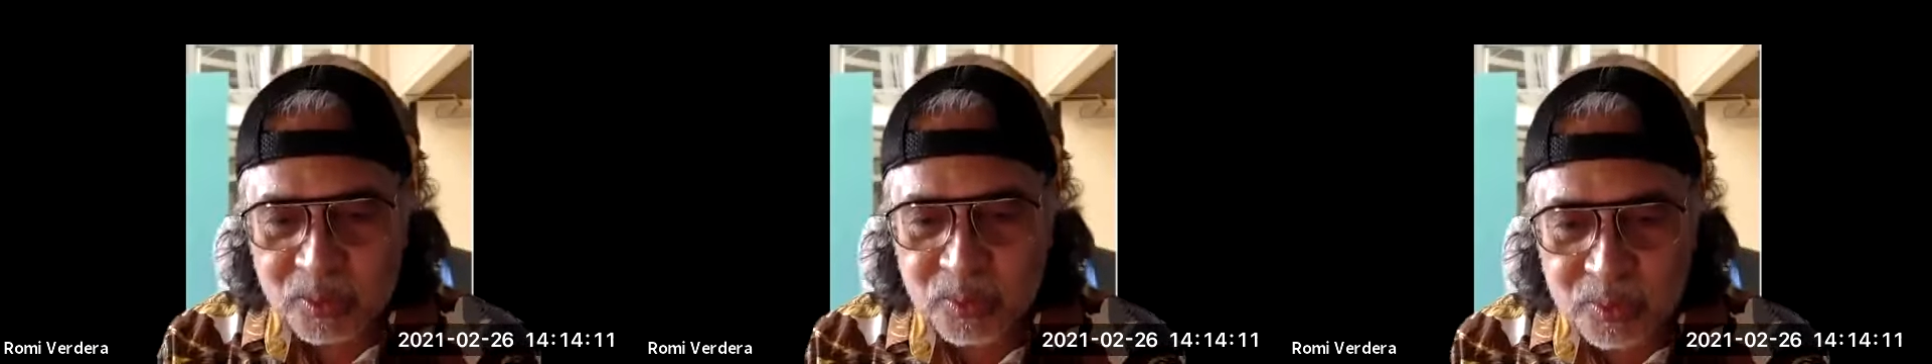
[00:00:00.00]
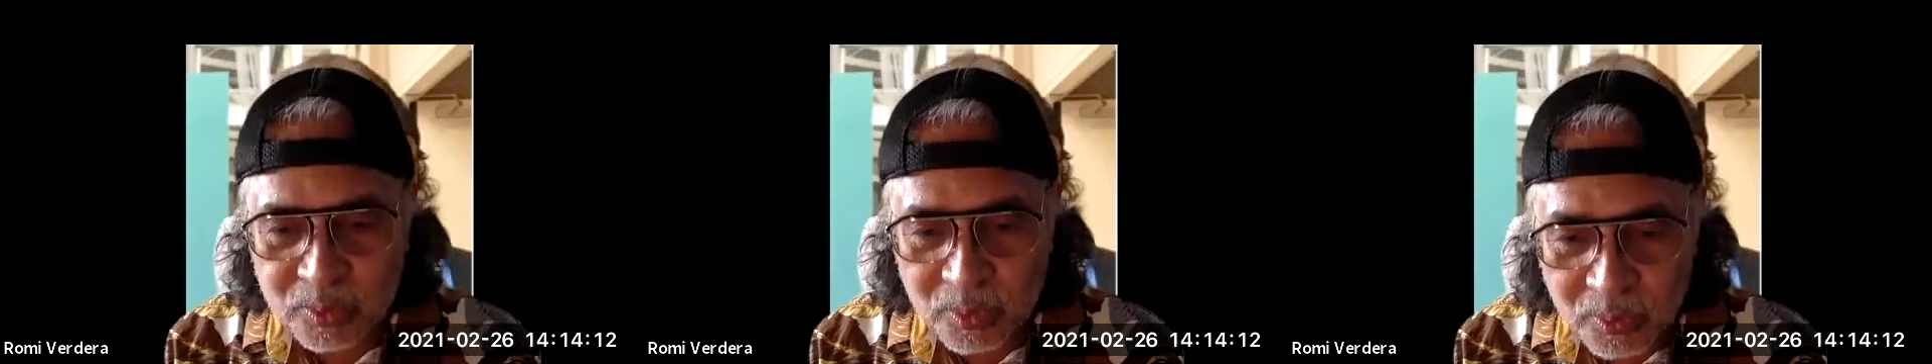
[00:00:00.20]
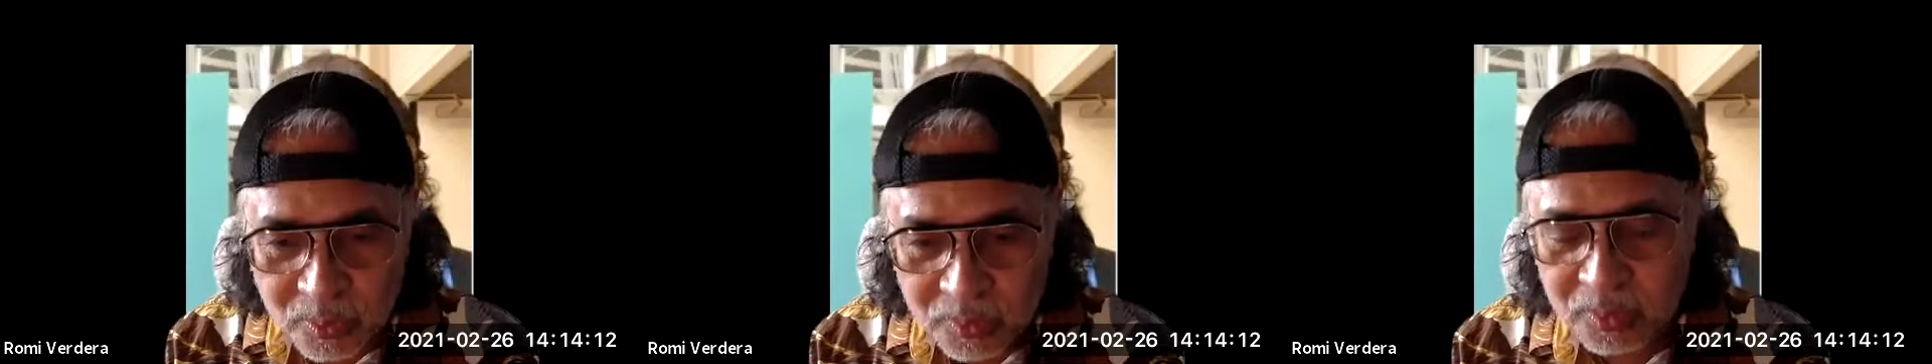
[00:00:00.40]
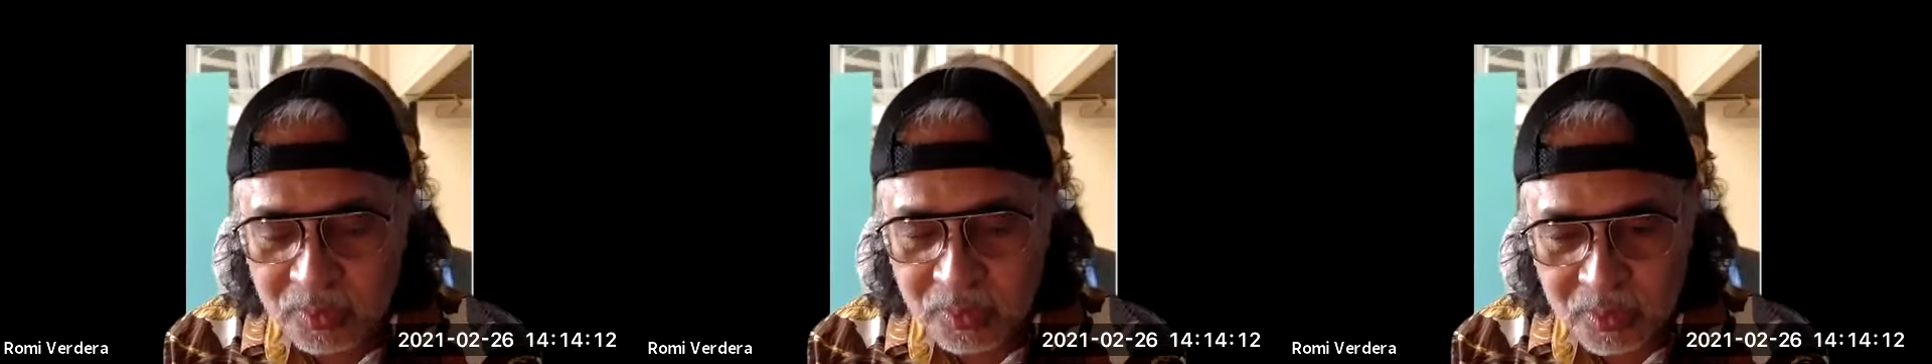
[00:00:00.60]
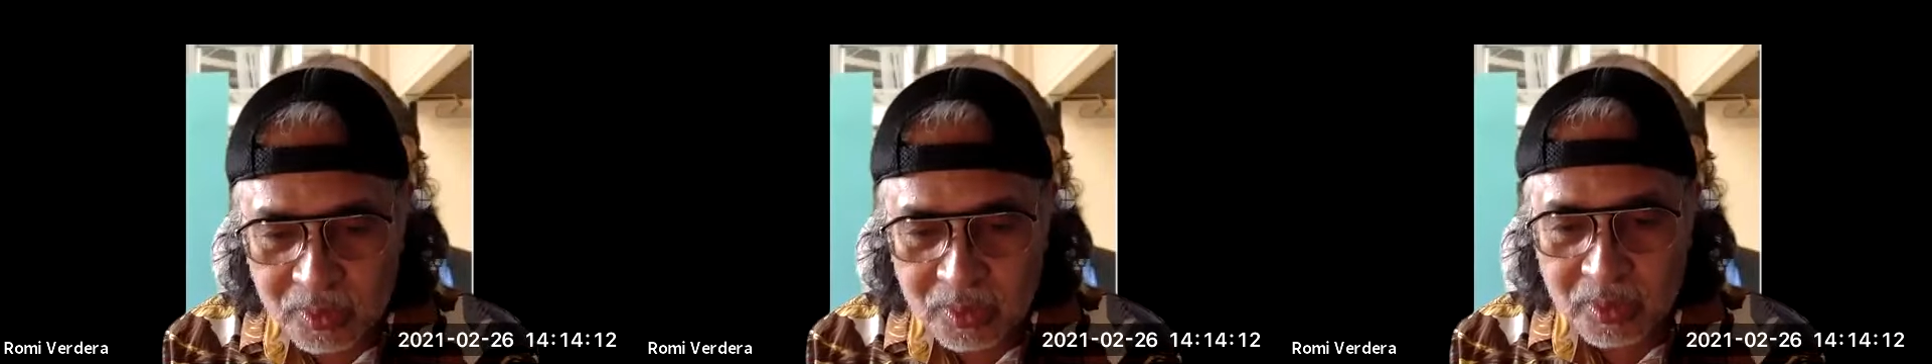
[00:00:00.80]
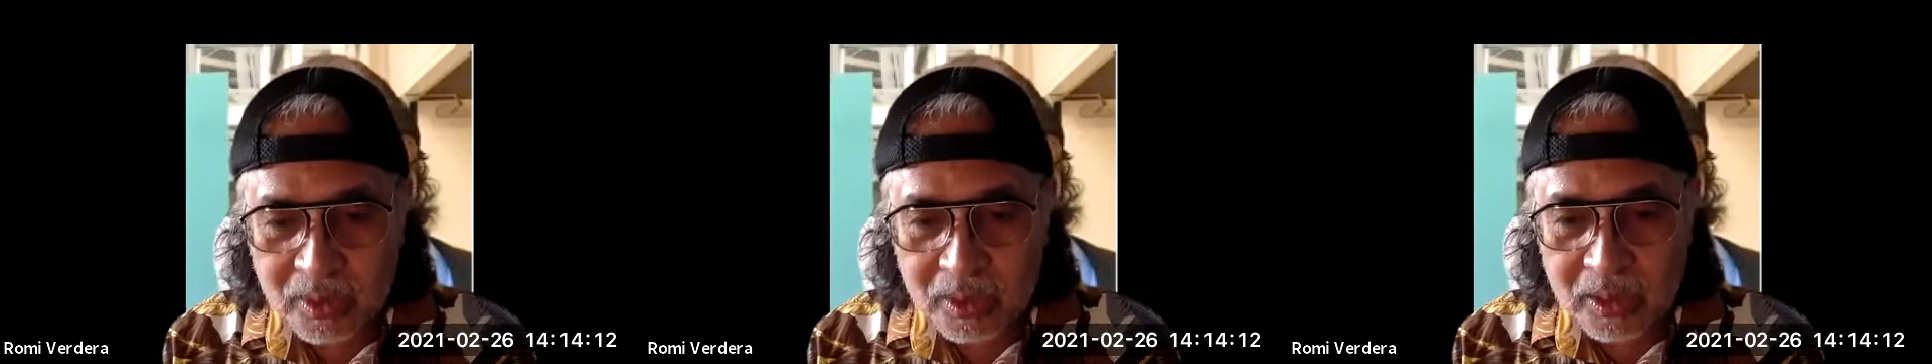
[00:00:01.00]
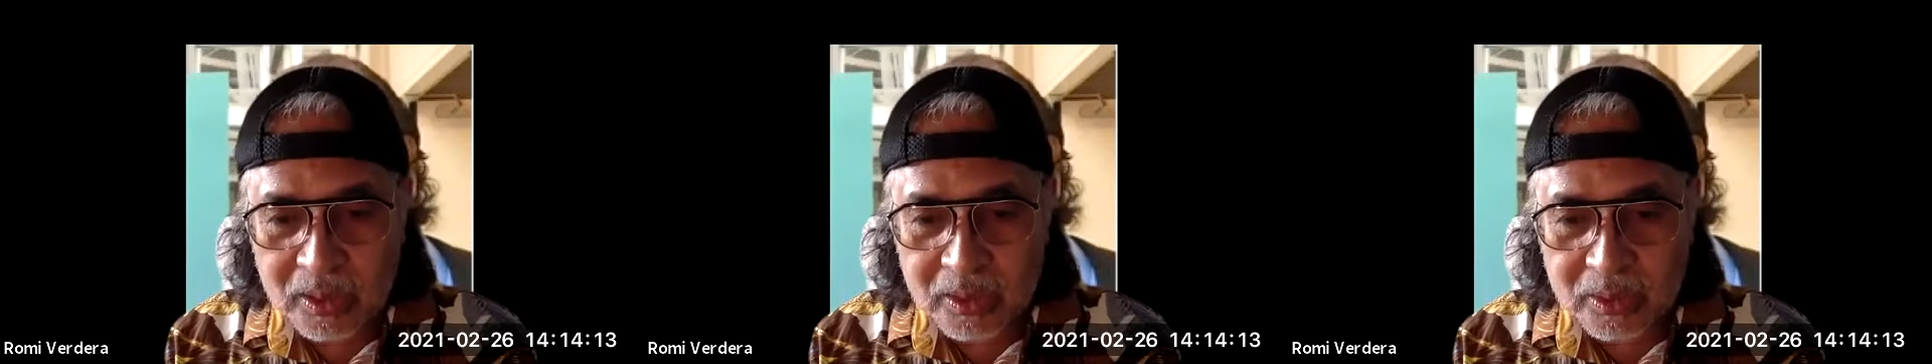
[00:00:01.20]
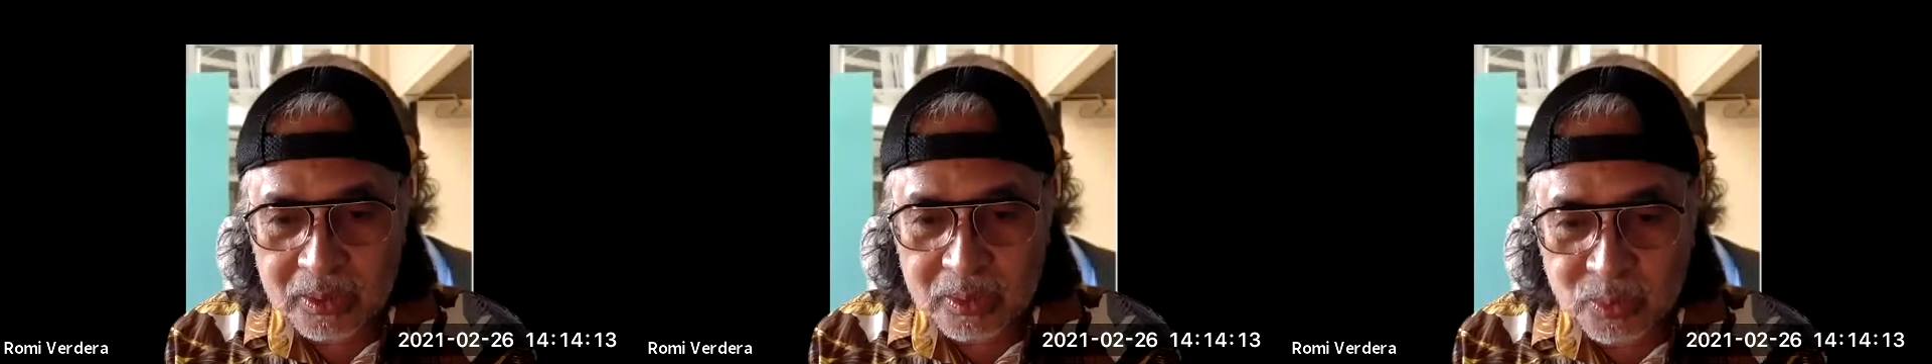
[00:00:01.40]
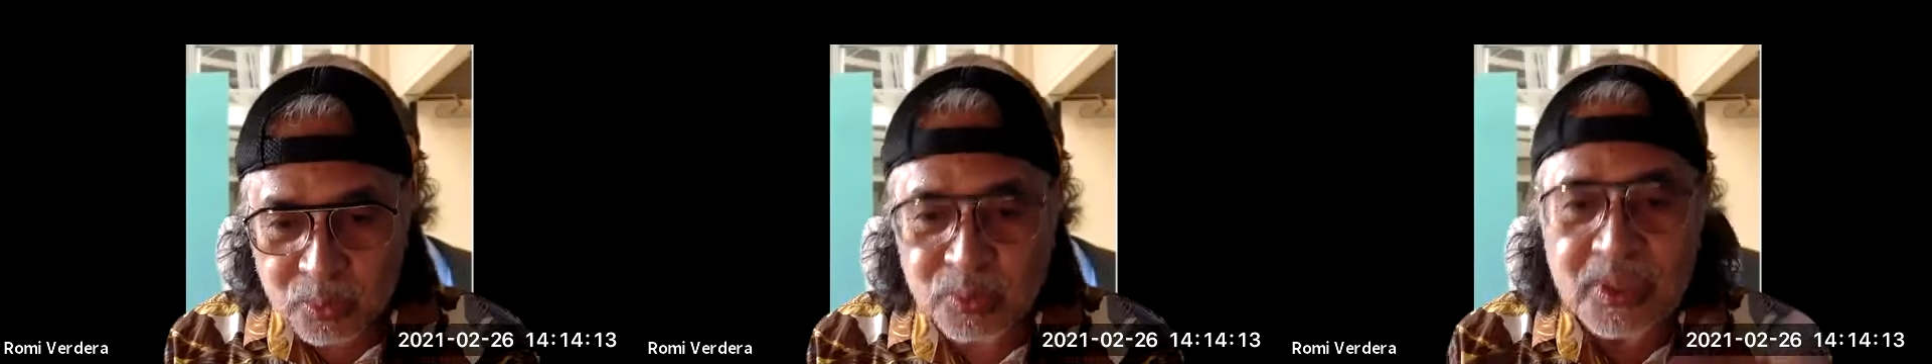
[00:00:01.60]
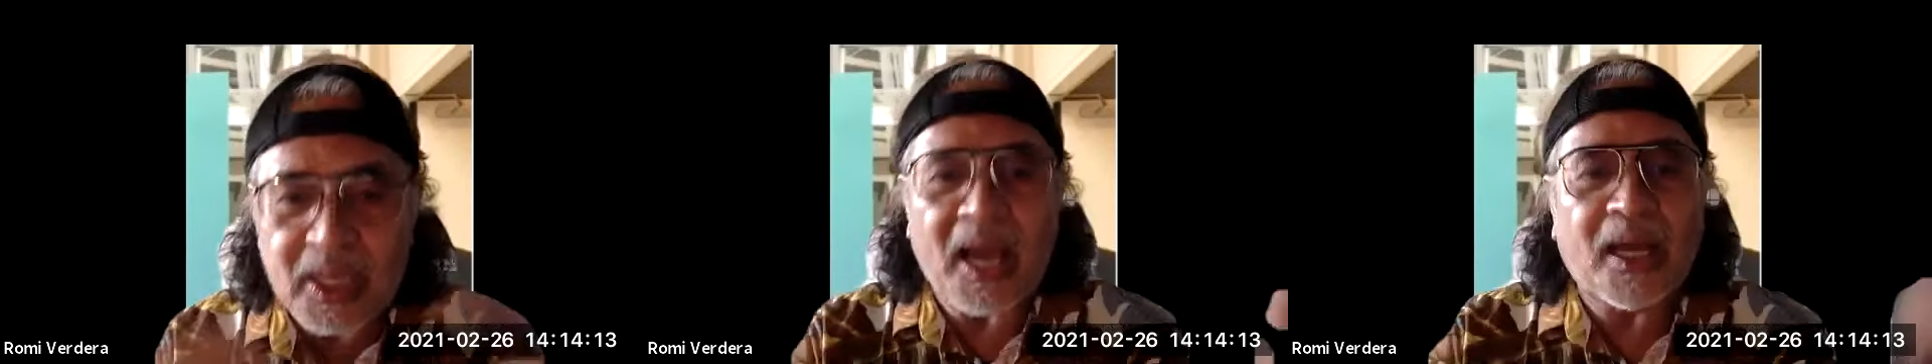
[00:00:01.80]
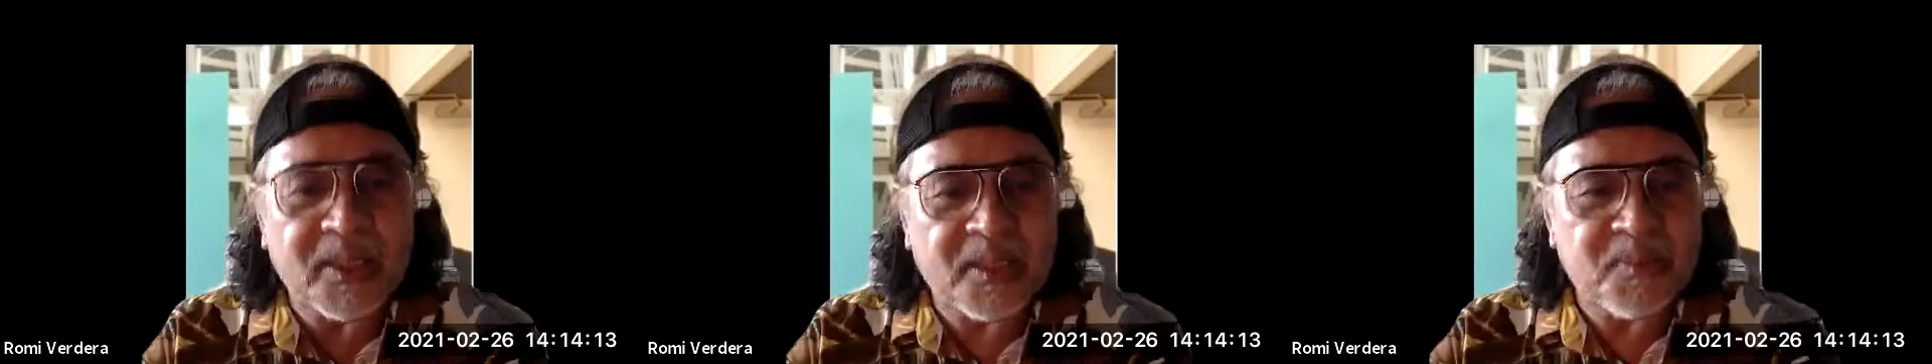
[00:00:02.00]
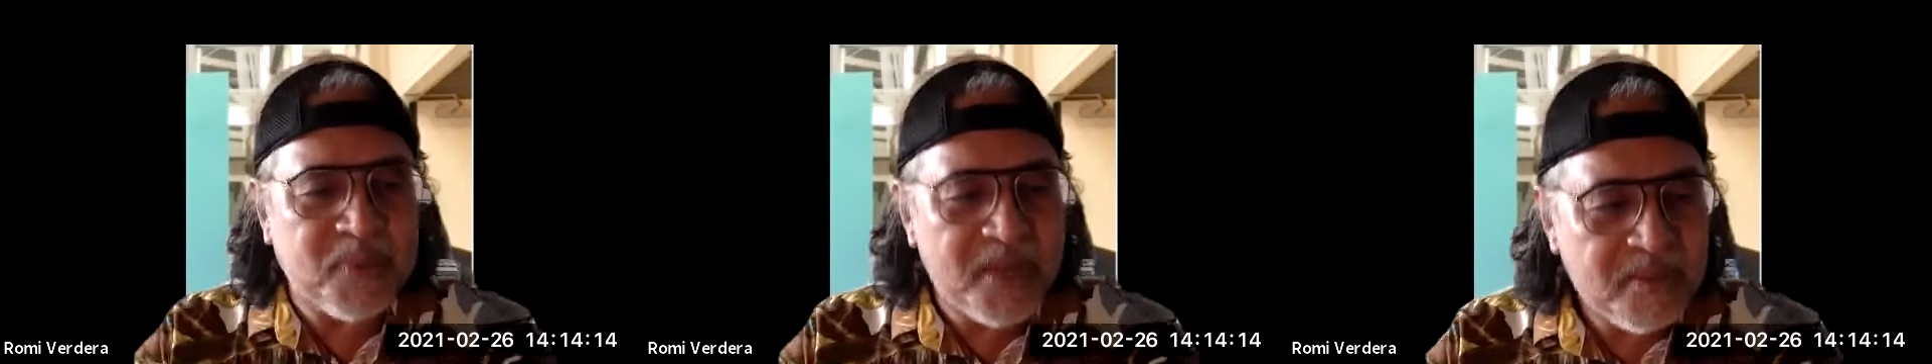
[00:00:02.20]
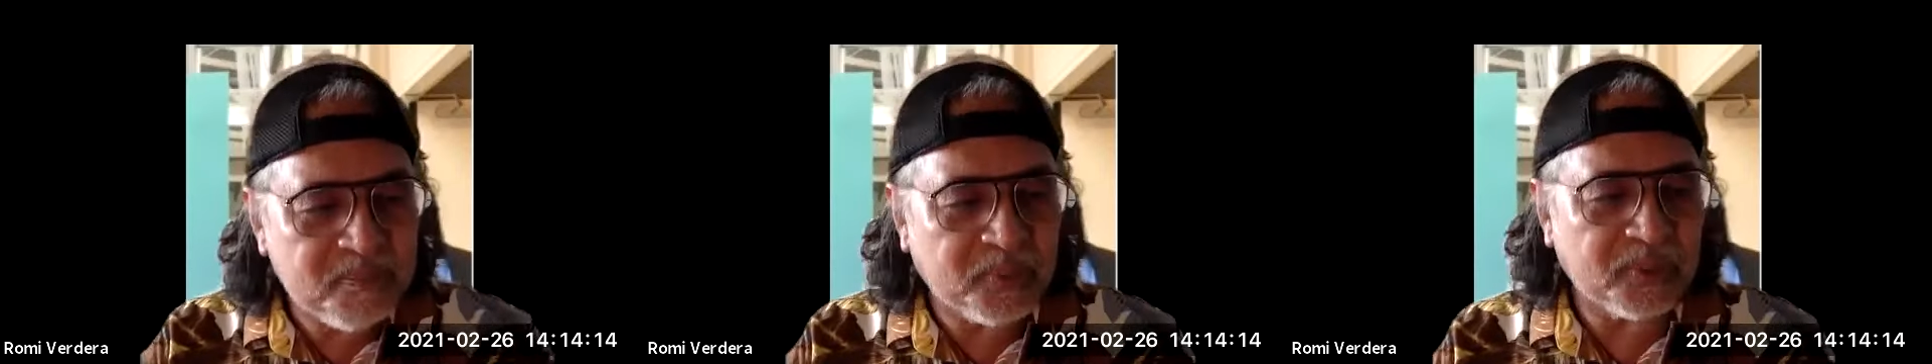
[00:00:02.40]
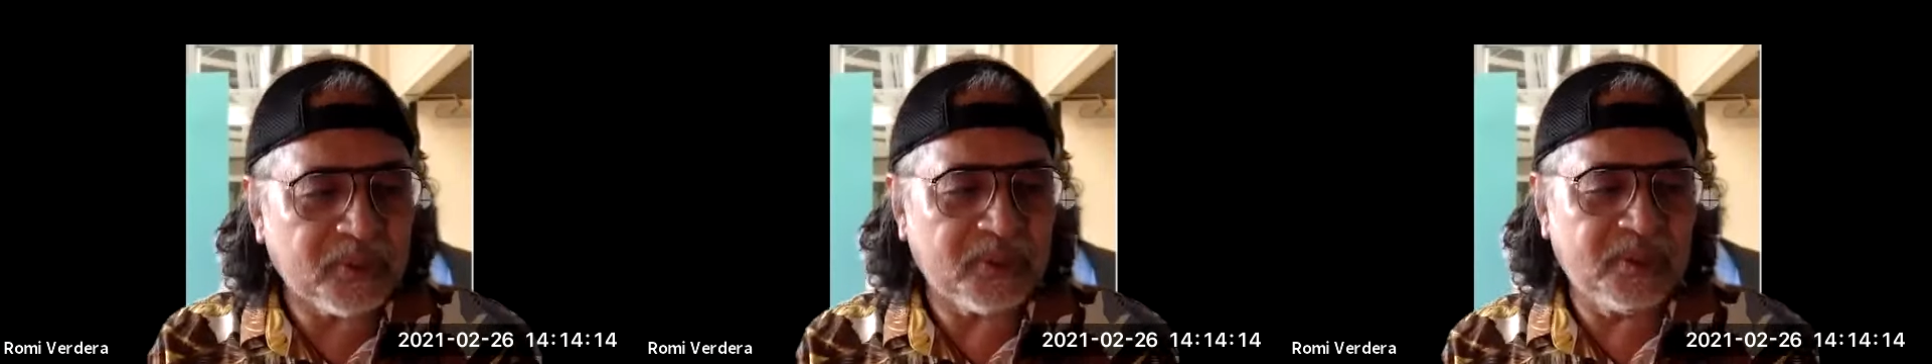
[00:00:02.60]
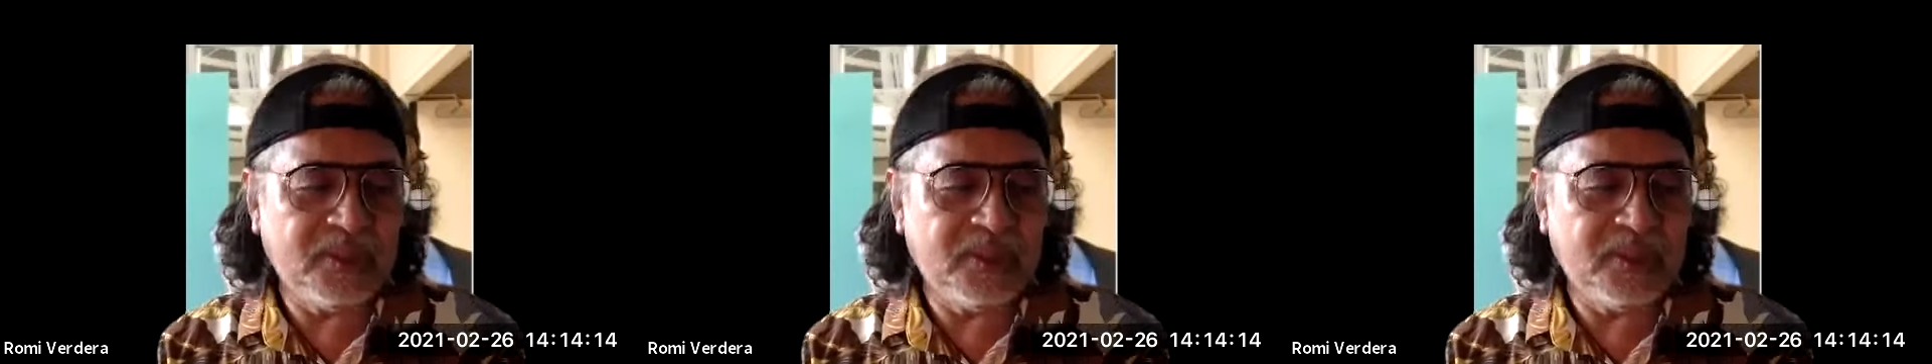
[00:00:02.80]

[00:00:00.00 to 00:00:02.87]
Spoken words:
you do to the other people